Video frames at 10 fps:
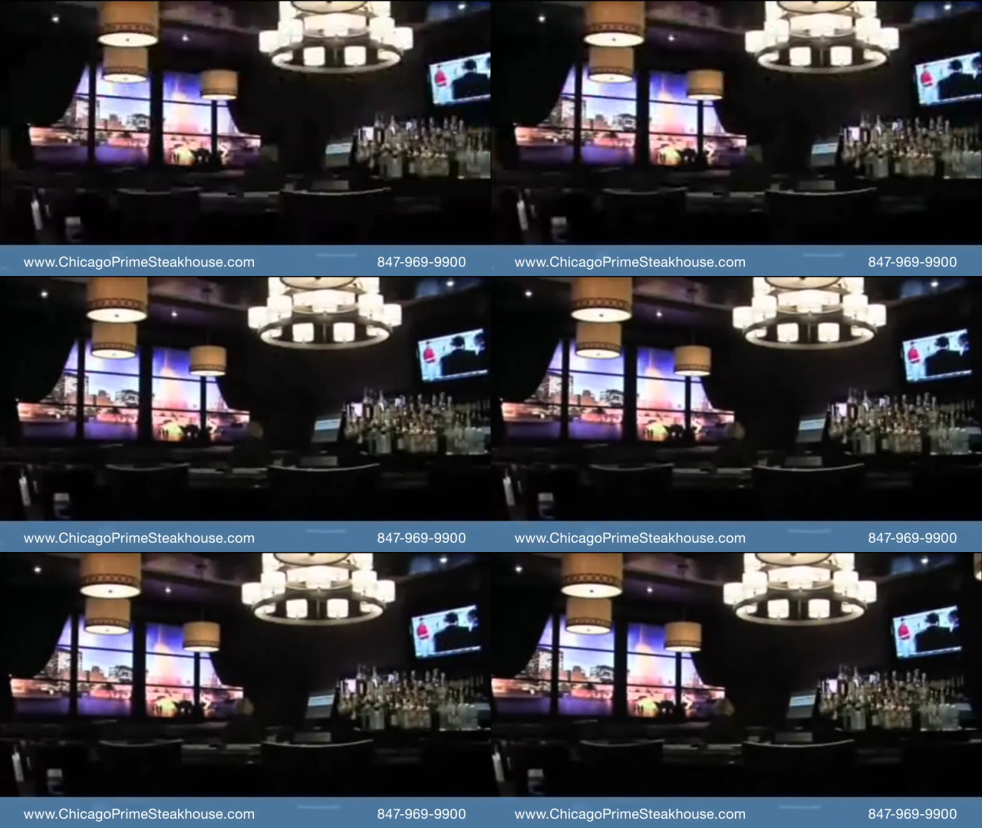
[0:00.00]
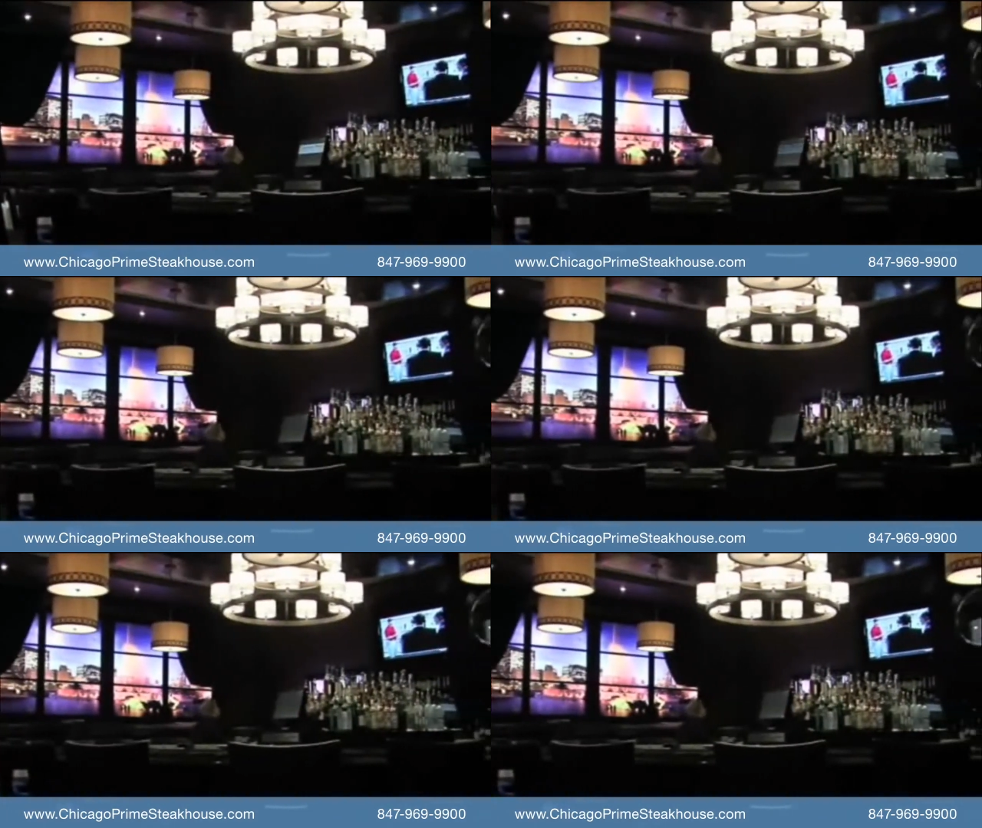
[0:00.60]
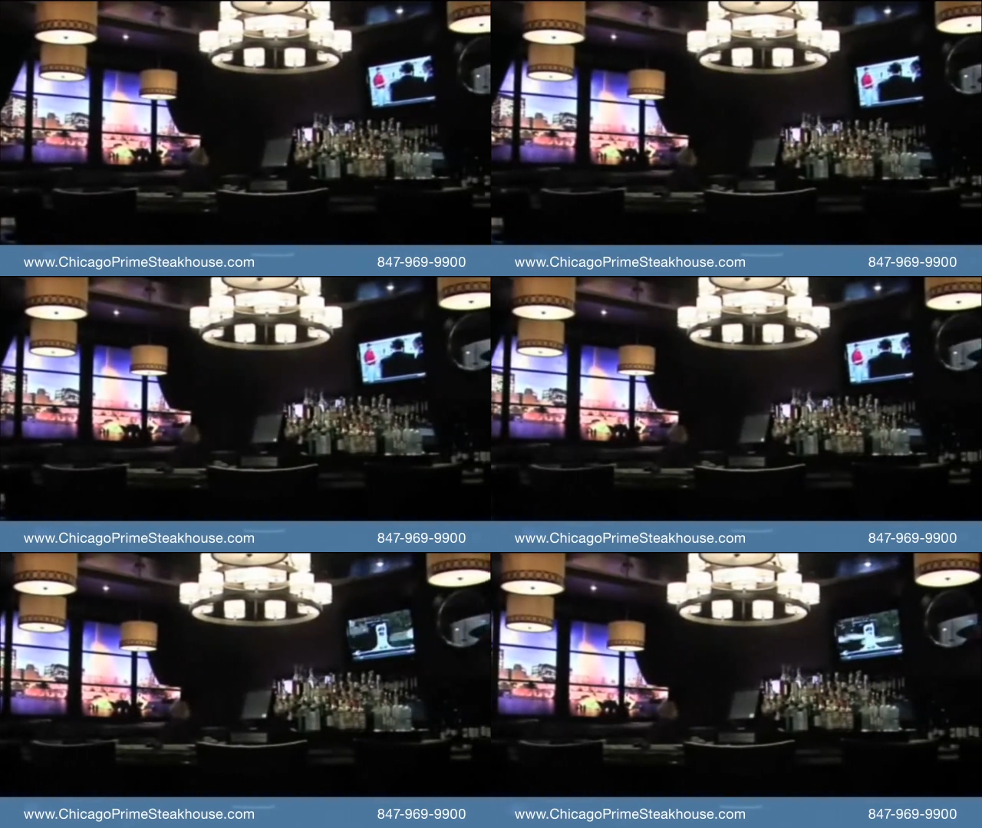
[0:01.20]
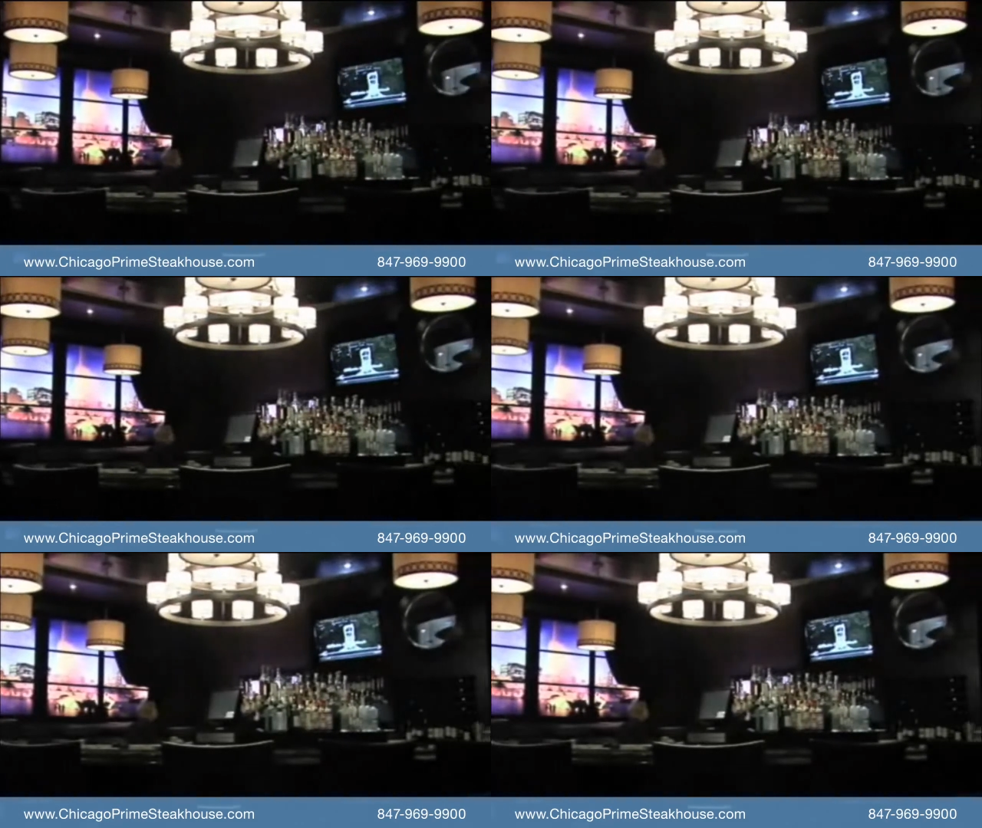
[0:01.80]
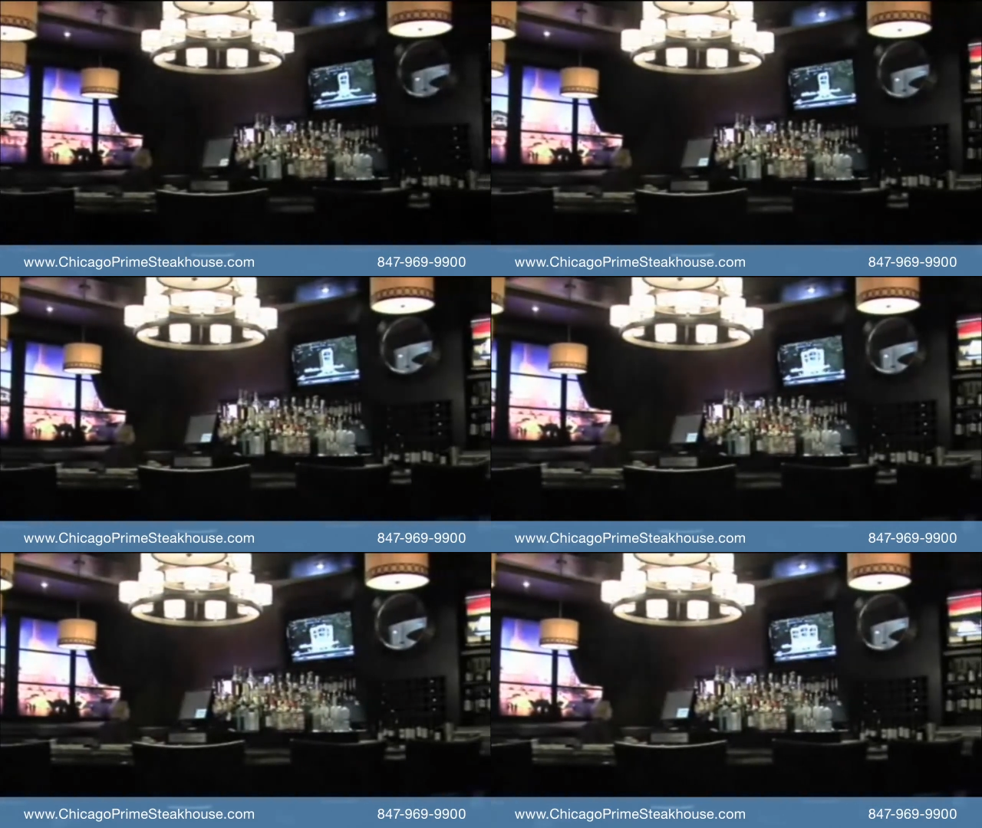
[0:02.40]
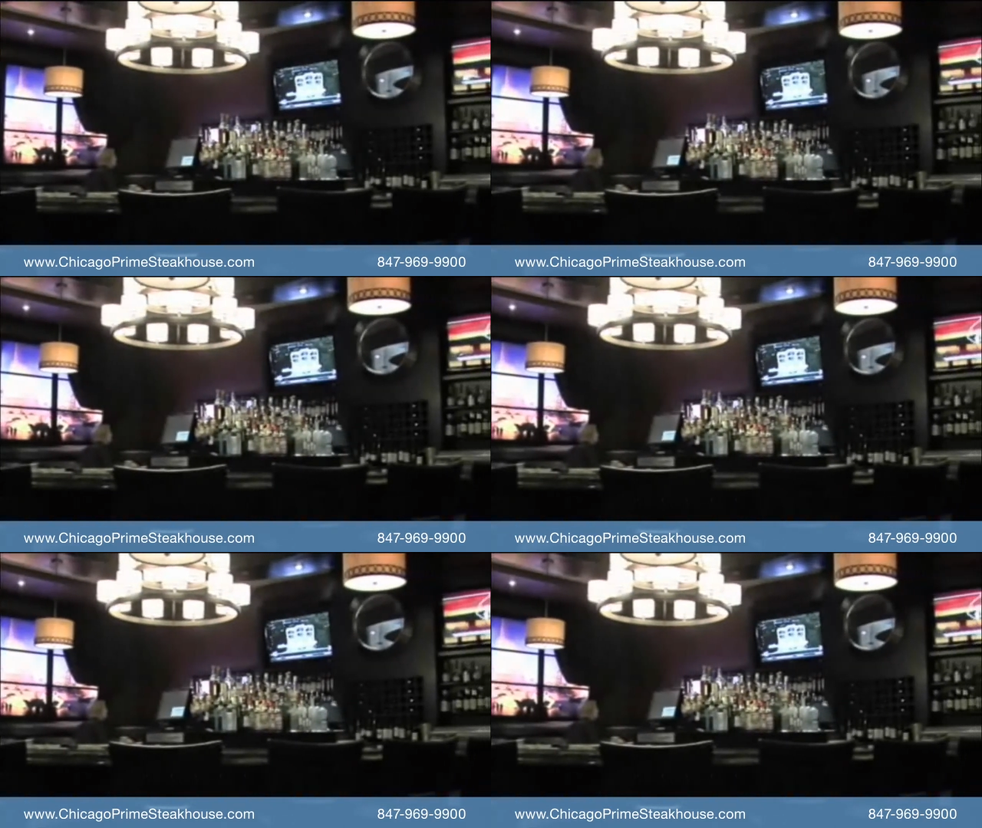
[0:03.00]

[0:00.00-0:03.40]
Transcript: (no speaker visible)